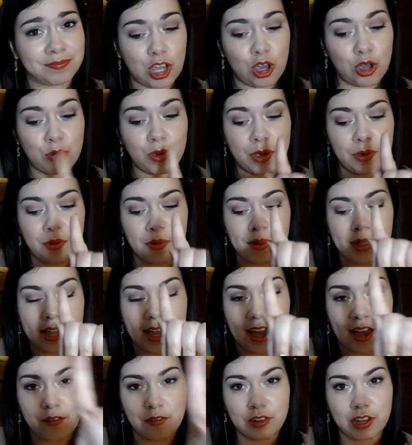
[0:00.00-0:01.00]
Oh, wait,
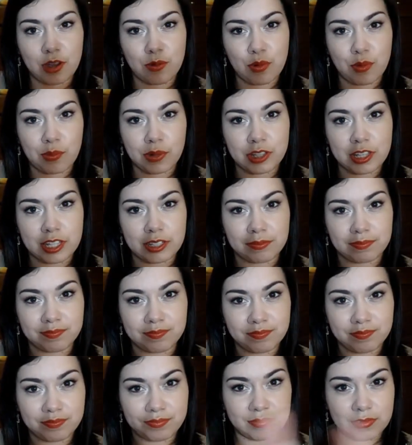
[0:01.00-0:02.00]
I forgot one more thing.
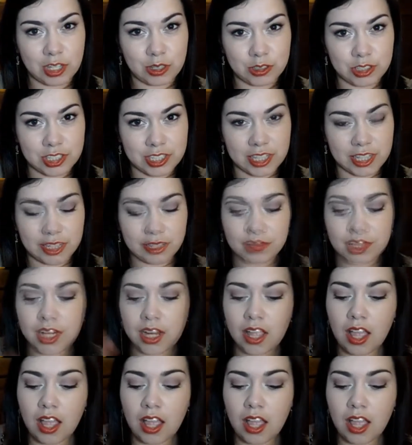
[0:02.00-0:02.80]
I was just kidding.